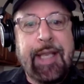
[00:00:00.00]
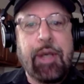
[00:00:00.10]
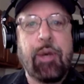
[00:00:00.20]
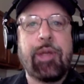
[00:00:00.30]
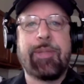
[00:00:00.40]

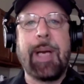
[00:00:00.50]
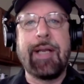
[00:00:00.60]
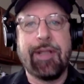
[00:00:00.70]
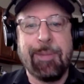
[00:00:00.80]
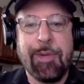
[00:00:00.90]
You're
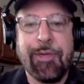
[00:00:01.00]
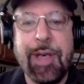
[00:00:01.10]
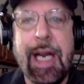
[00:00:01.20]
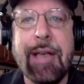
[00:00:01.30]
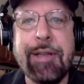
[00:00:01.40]
responsible for
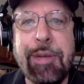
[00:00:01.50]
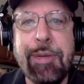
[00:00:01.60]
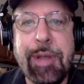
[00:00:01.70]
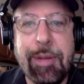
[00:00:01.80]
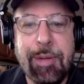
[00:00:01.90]
how you
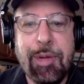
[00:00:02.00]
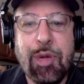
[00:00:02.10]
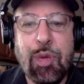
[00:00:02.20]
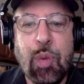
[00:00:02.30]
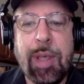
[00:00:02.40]
use
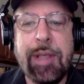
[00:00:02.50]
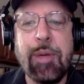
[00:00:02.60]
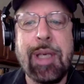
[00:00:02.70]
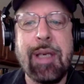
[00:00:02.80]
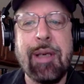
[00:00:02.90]
what you
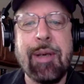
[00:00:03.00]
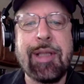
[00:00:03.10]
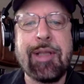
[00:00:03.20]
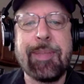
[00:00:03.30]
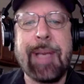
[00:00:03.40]
hear in
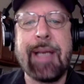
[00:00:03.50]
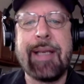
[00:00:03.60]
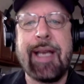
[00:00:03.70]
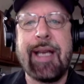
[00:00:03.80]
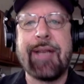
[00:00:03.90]
this
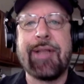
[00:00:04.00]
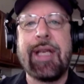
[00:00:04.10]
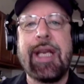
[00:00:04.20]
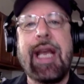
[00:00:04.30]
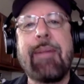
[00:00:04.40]
podcast.
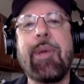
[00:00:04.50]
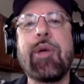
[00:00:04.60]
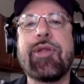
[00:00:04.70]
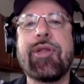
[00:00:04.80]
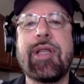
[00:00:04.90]
And
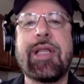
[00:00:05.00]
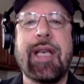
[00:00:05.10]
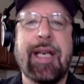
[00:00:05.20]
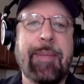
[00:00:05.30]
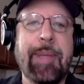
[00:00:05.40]
most of the
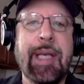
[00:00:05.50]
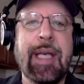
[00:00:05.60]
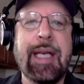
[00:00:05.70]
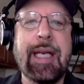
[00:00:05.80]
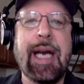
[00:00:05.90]
time,
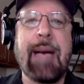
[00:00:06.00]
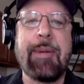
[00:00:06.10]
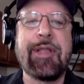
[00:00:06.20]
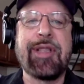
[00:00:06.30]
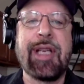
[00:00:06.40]

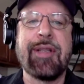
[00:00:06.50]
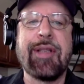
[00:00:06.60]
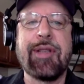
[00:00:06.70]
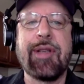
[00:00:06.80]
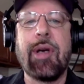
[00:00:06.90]
common sense
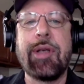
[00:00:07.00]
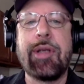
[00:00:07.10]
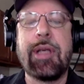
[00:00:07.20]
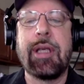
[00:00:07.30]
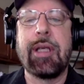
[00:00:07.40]
is all you
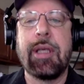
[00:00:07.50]
need.